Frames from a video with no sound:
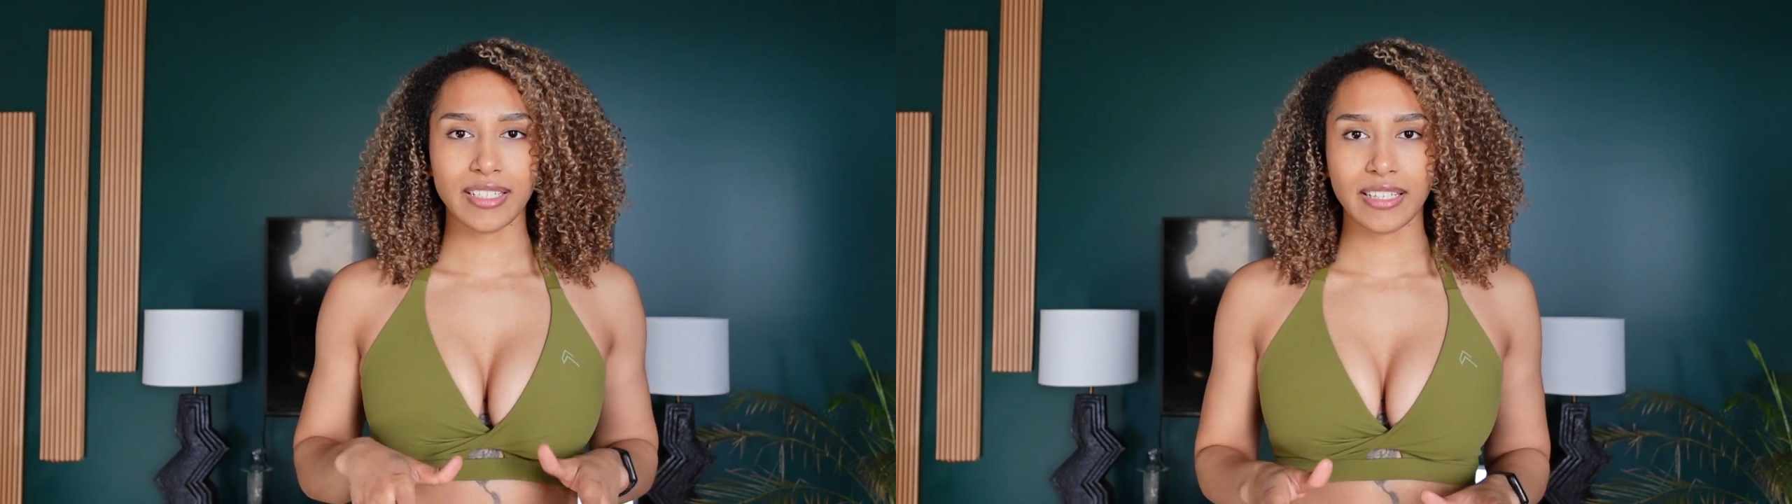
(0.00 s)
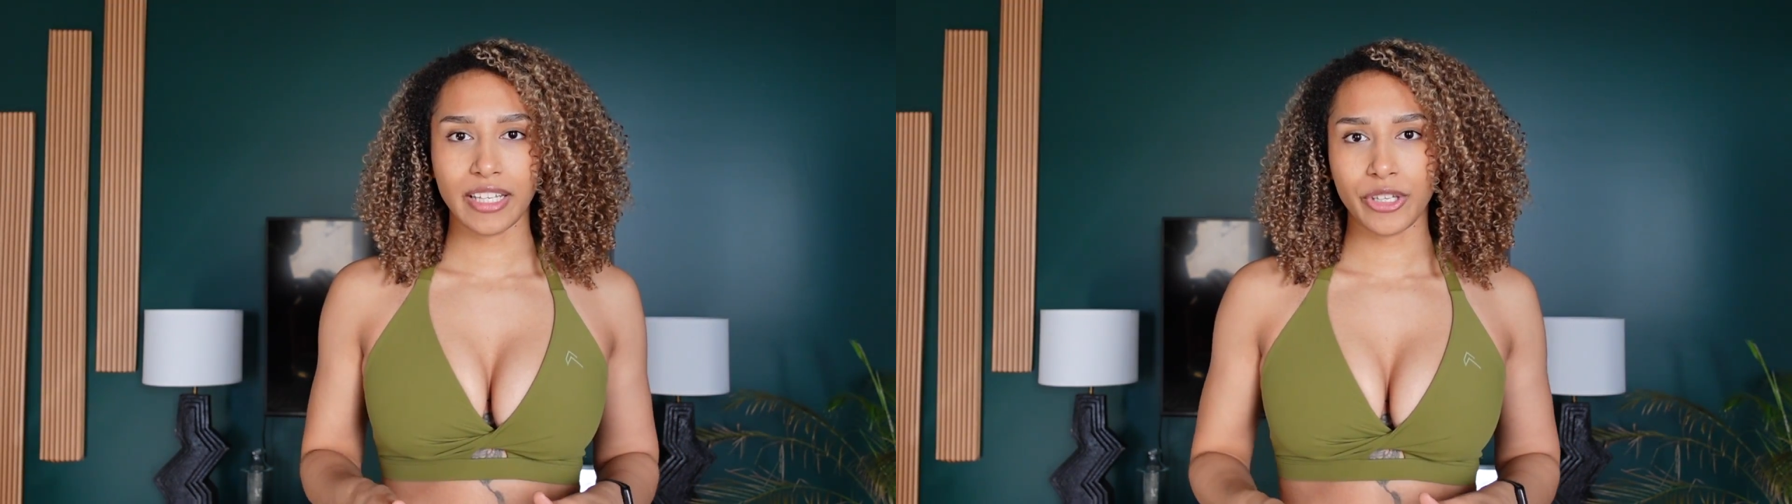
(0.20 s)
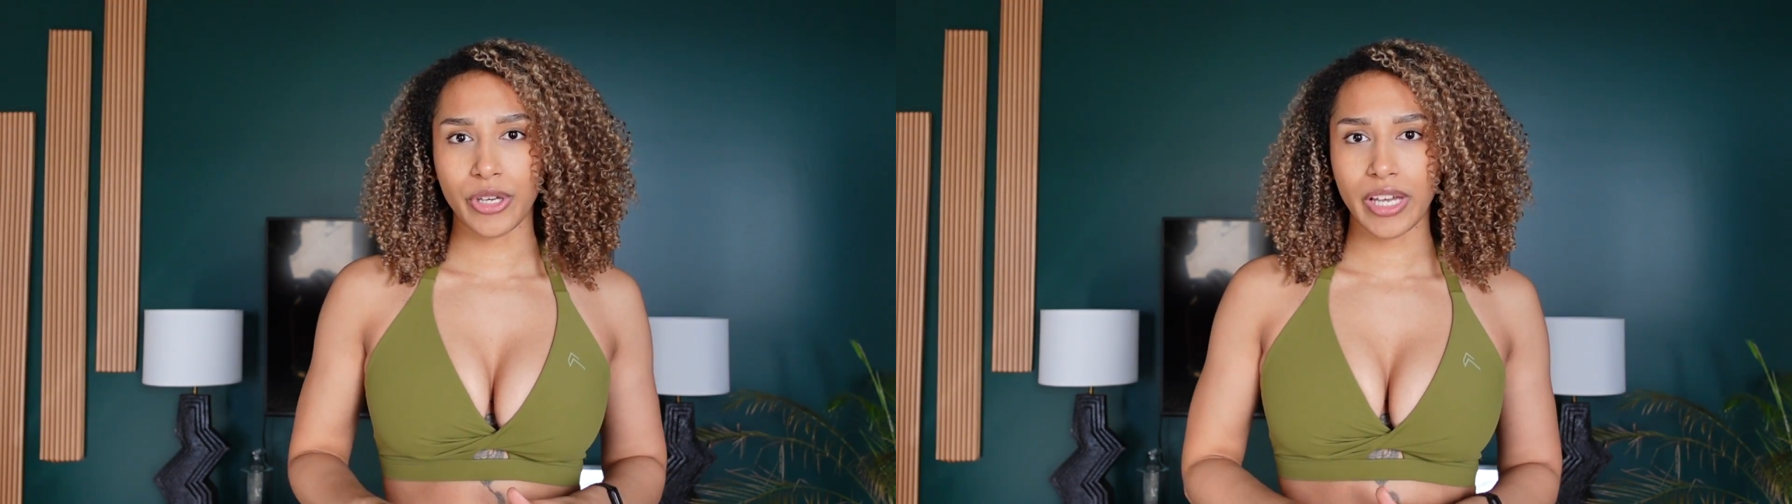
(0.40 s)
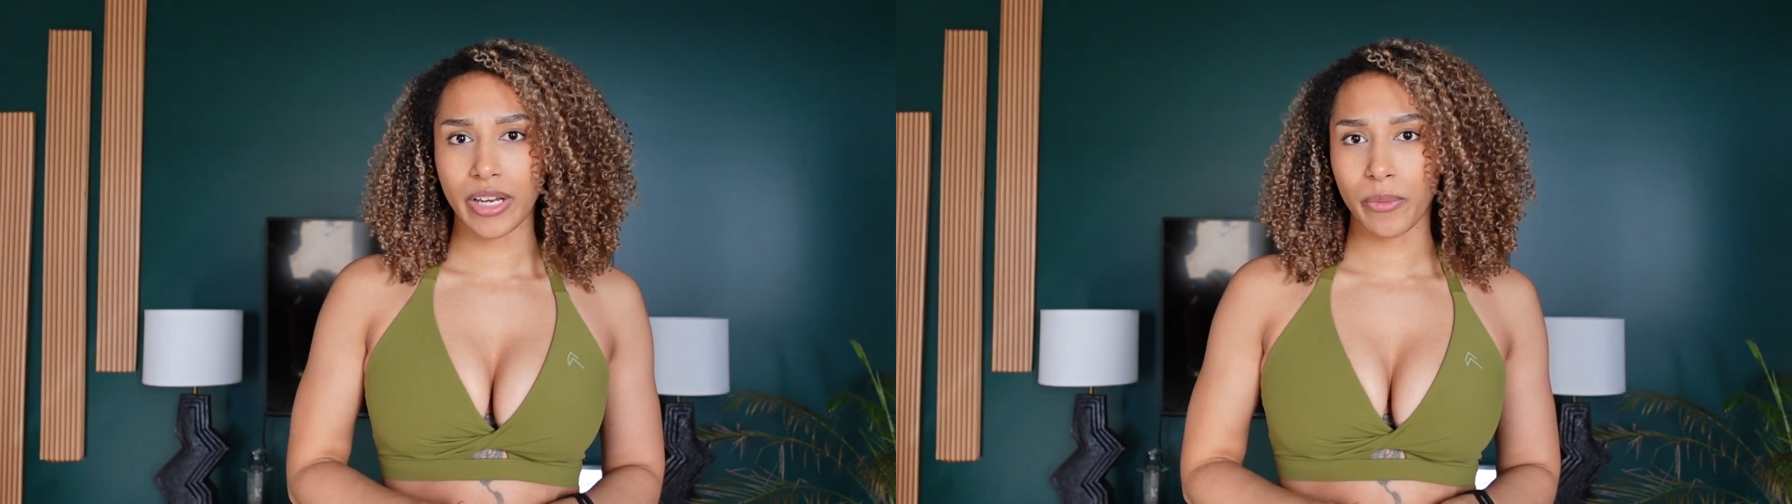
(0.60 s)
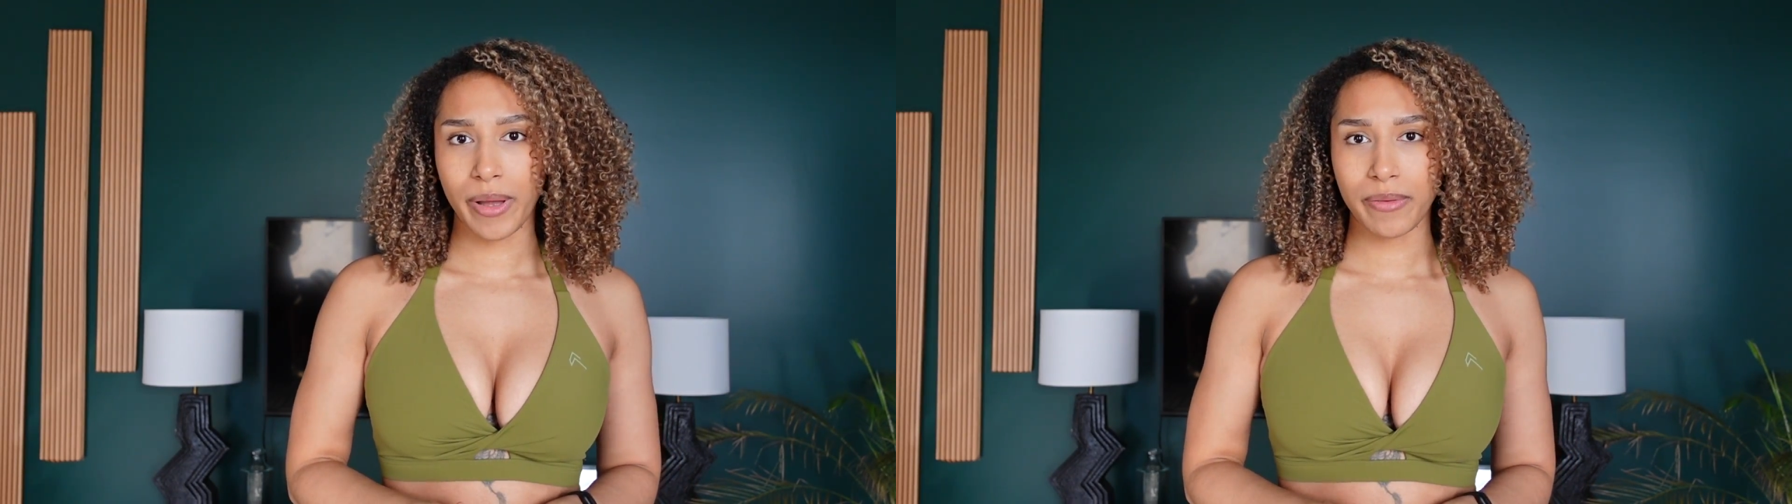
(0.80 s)
I think you can
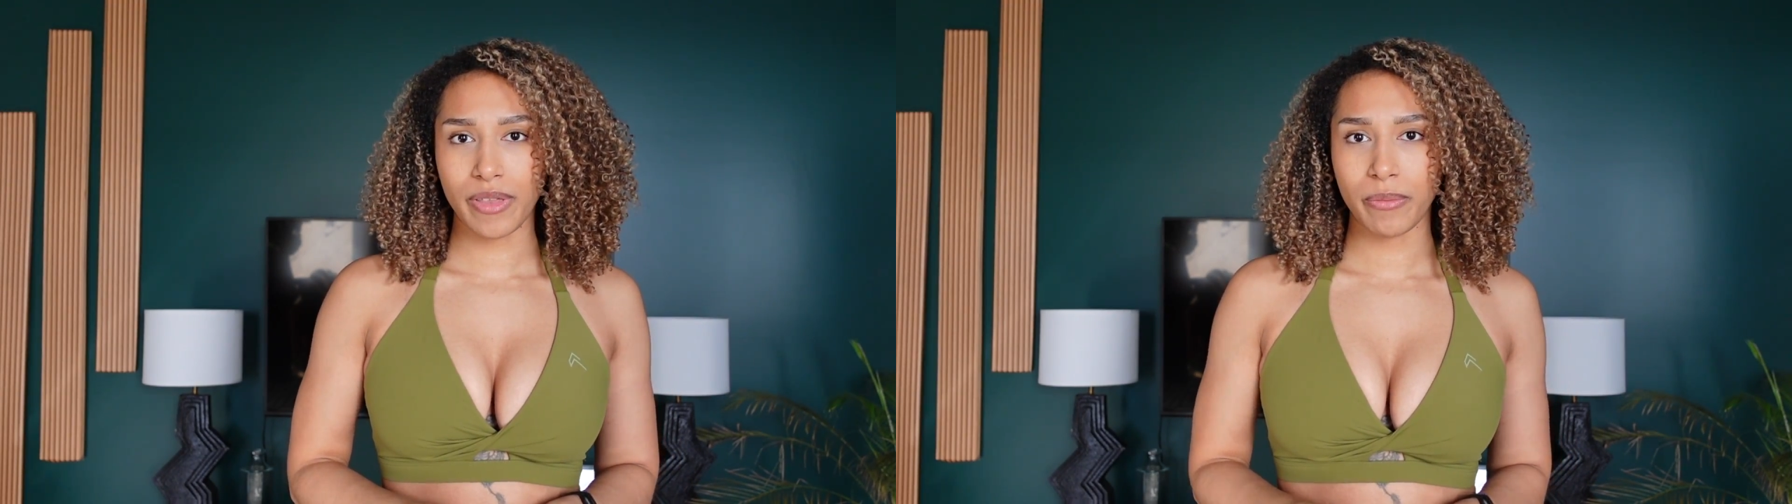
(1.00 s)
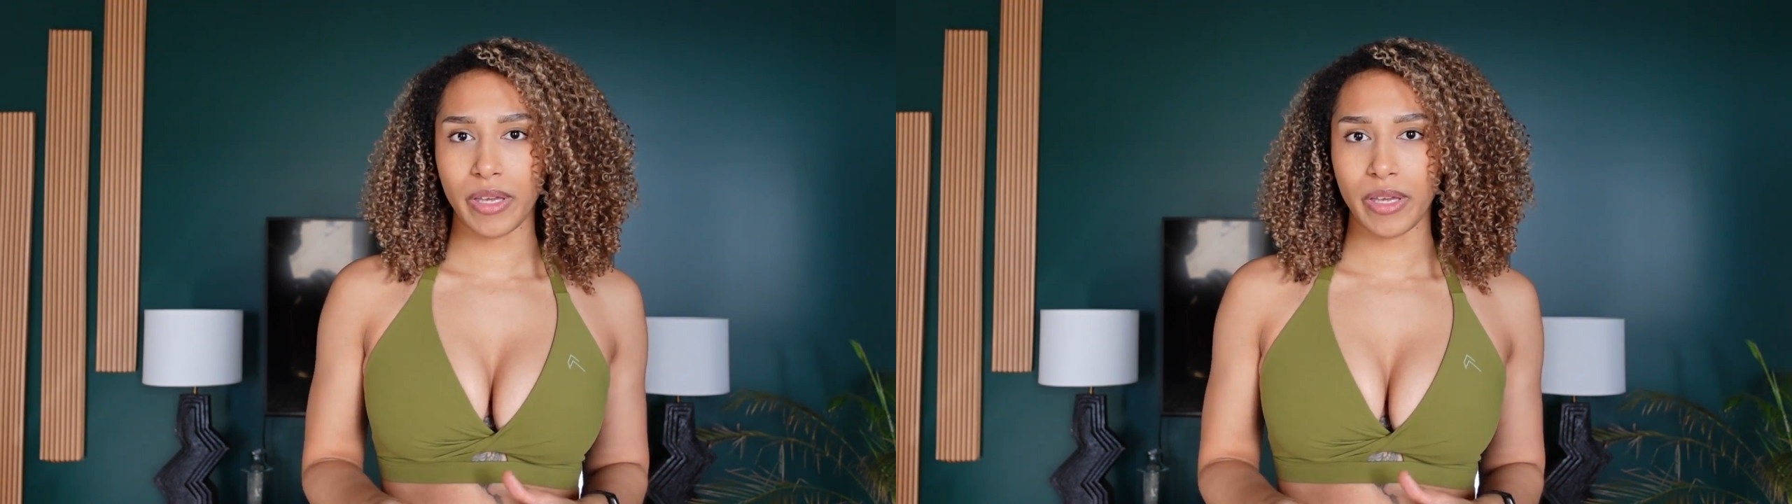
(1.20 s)
get away with it